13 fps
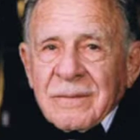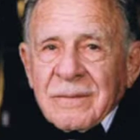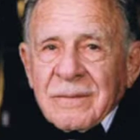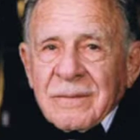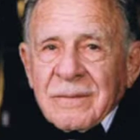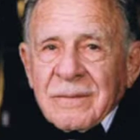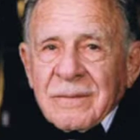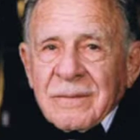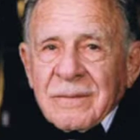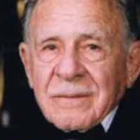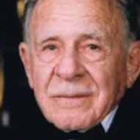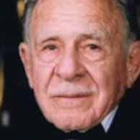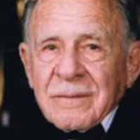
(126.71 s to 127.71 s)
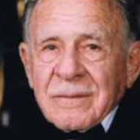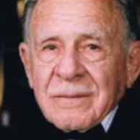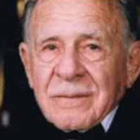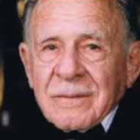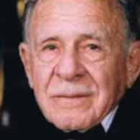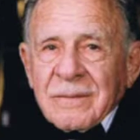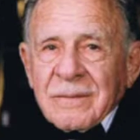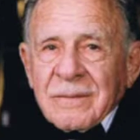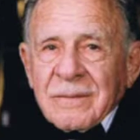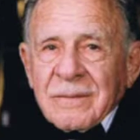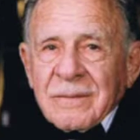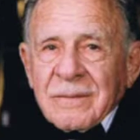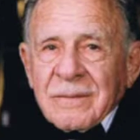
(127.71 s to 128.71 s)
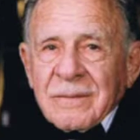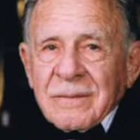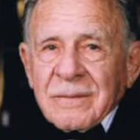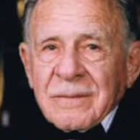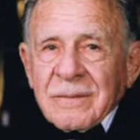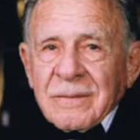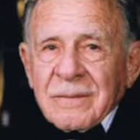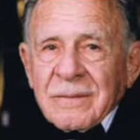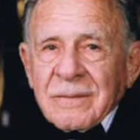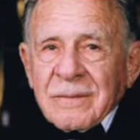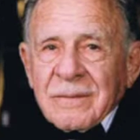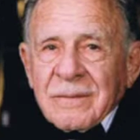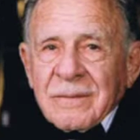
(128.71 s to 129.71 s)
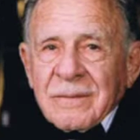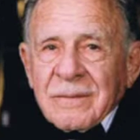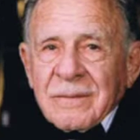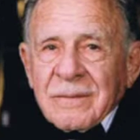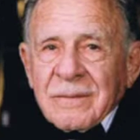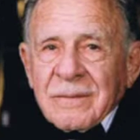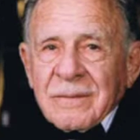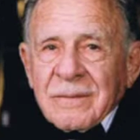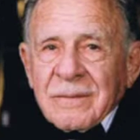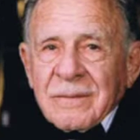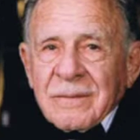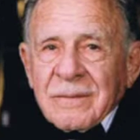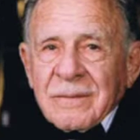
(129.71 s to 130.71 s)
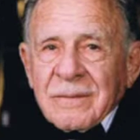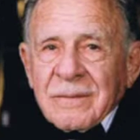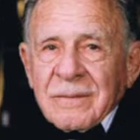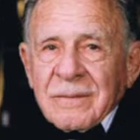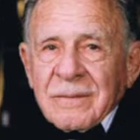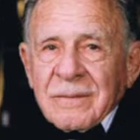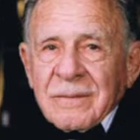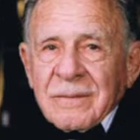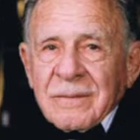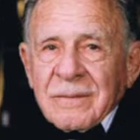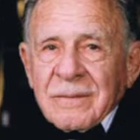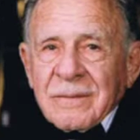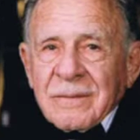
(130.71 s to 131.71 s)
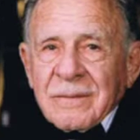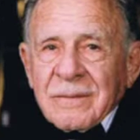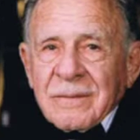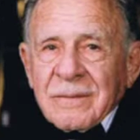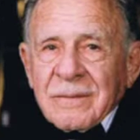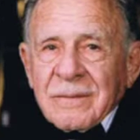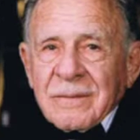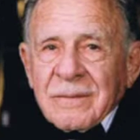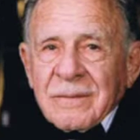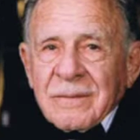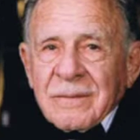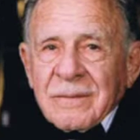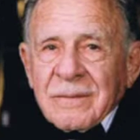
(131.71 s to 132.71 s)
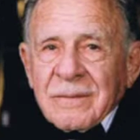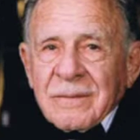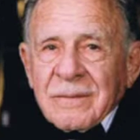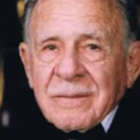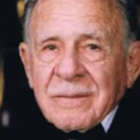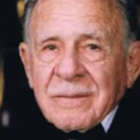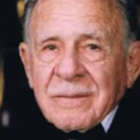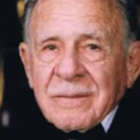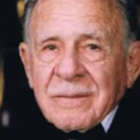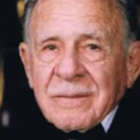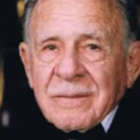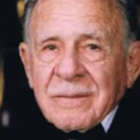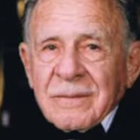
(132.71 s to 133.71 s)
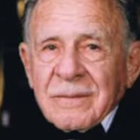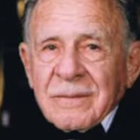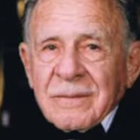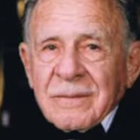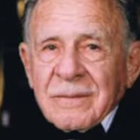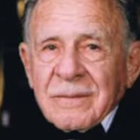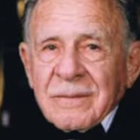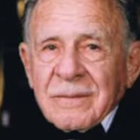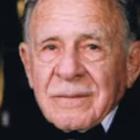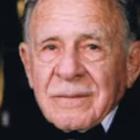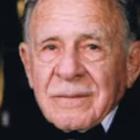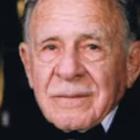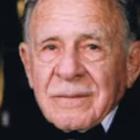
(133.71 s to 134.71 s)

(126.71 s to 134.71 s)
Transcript: [no speech]